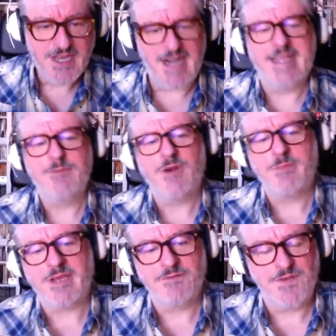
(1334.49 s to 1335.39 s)
and he didn't want to
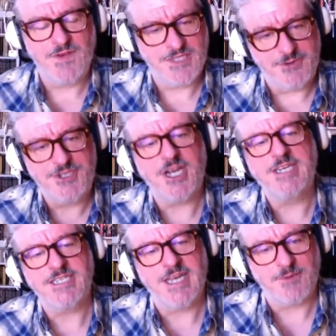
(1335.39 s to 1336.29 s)
be confused, so he
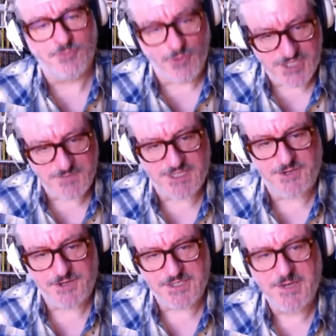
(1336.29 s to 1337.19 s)
changed his name to Ross
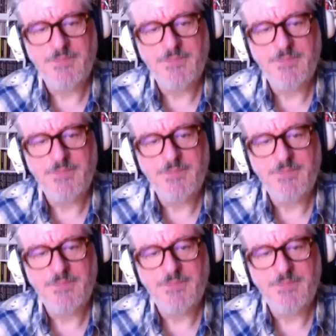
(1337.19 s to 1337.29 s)
MacDonald.